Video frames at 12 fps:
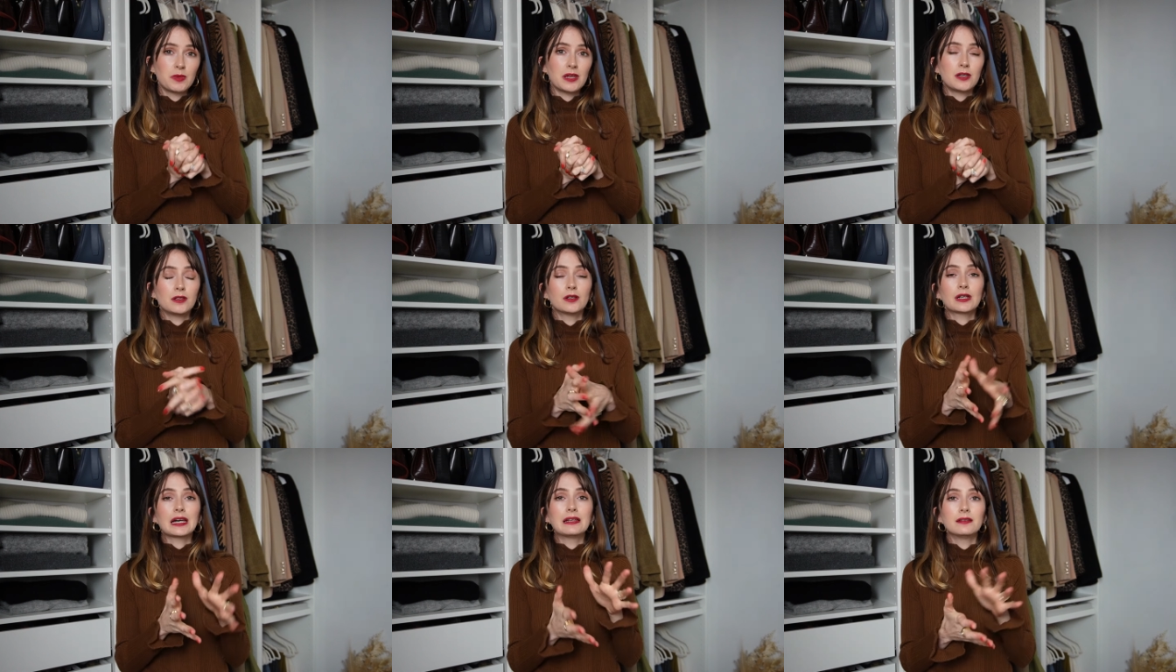make you
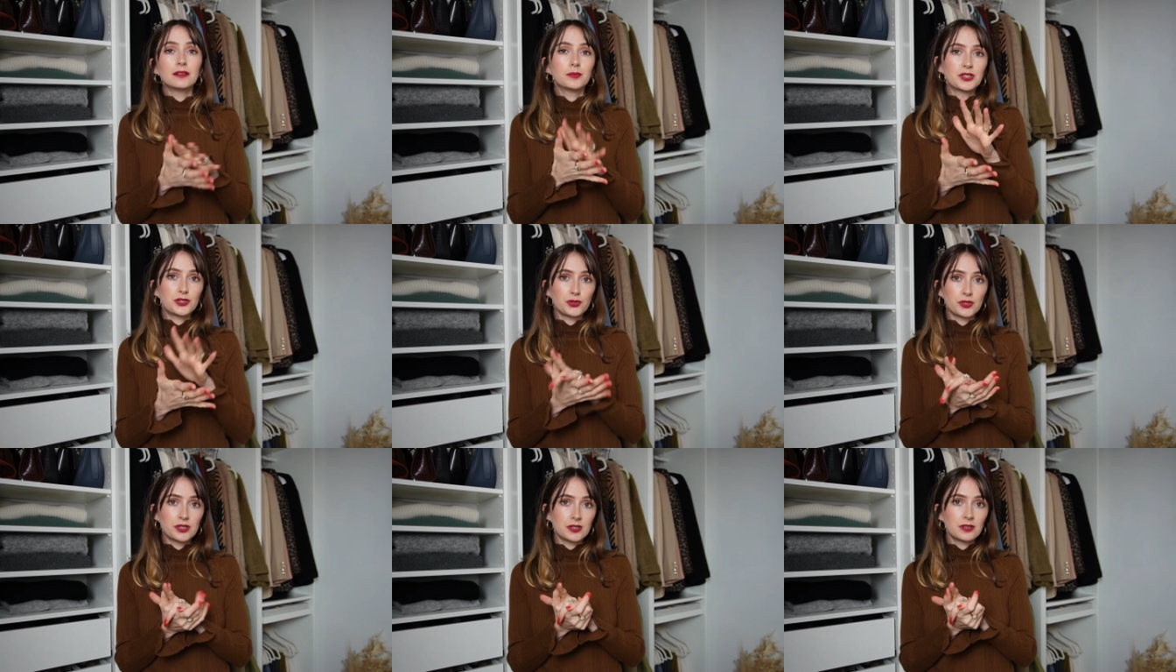look a little bit
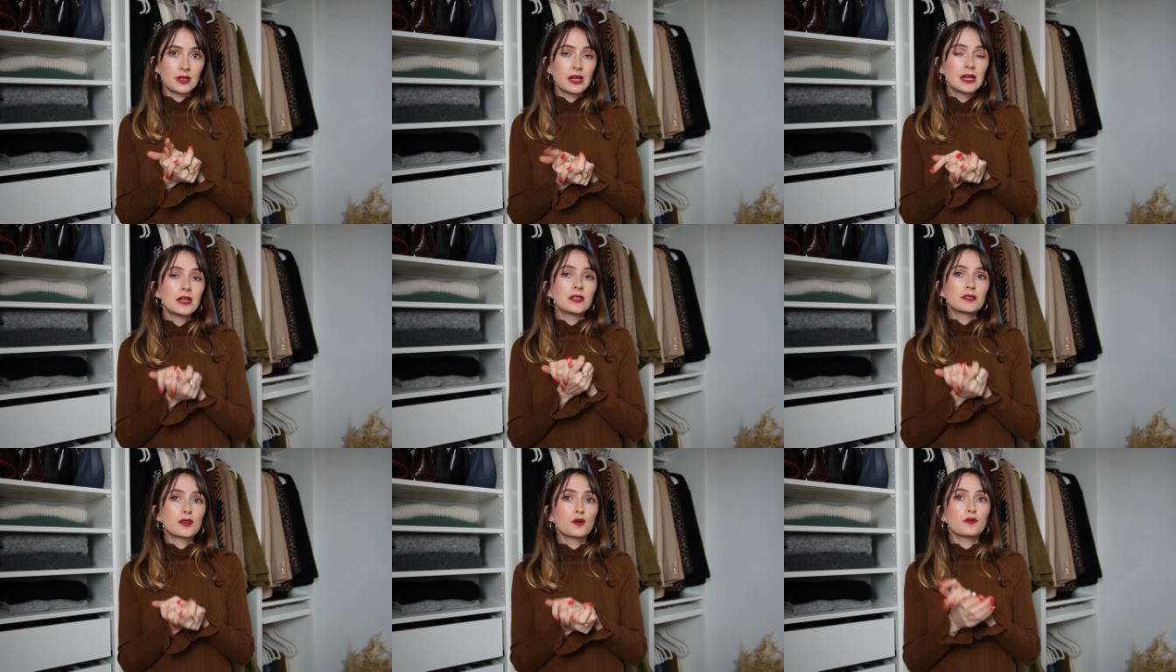shorter.
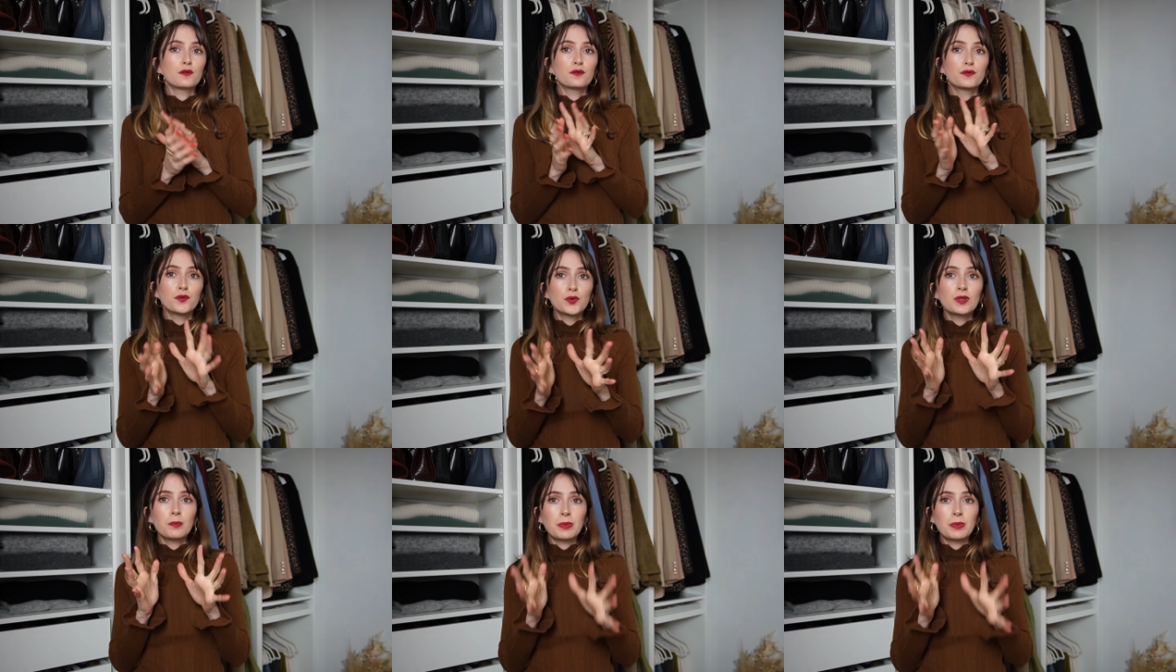So for the